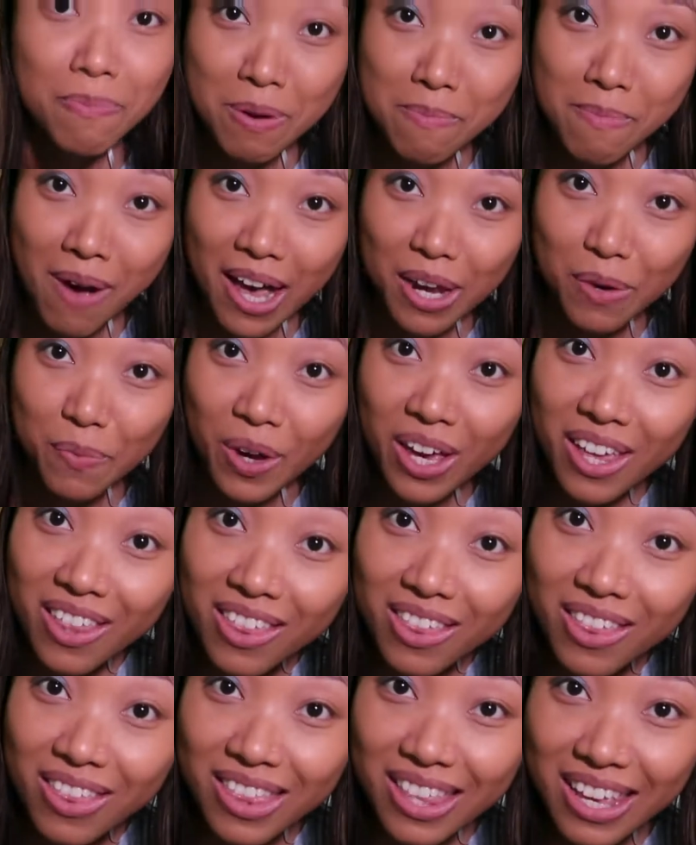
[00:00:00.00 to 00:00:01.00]
in mind with
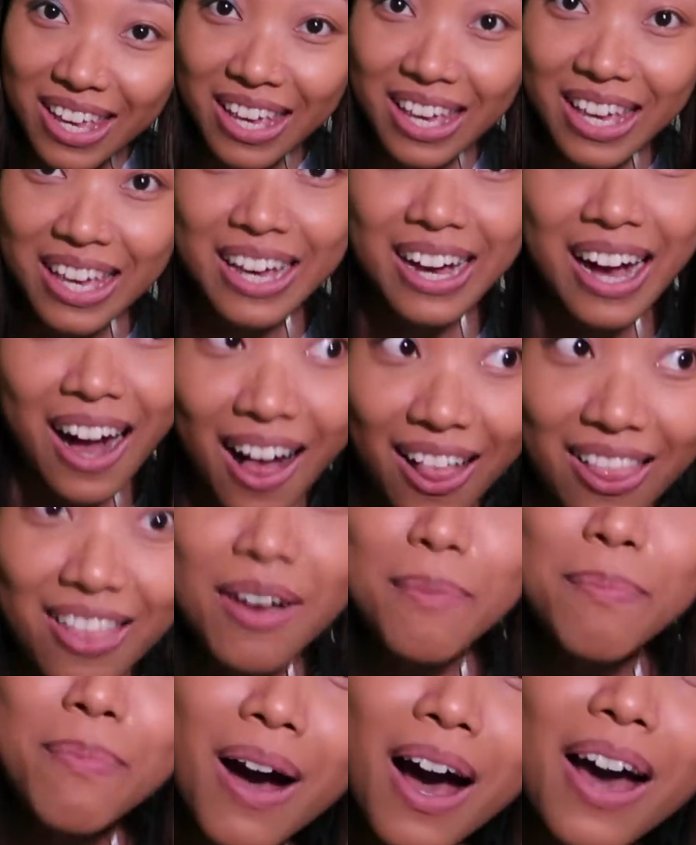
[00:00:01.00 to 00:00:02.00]
the
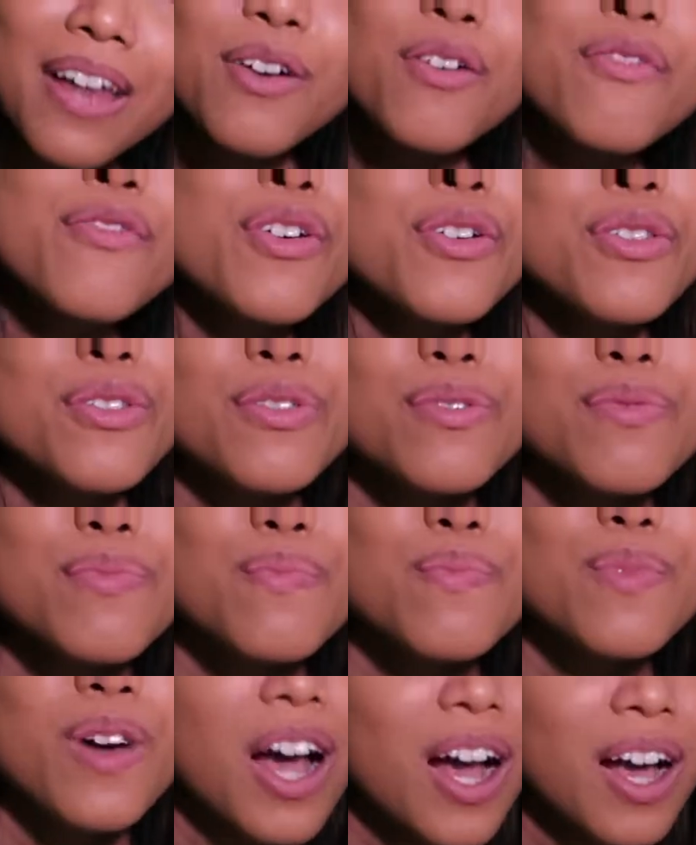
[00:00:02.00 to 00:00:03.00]
color part of your
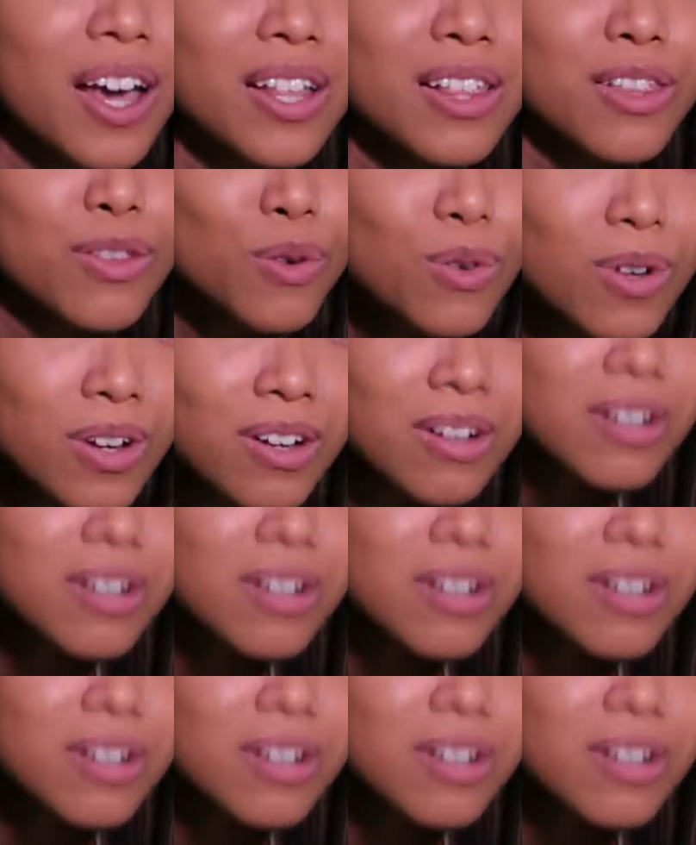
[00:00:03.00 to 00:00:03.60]
eye look,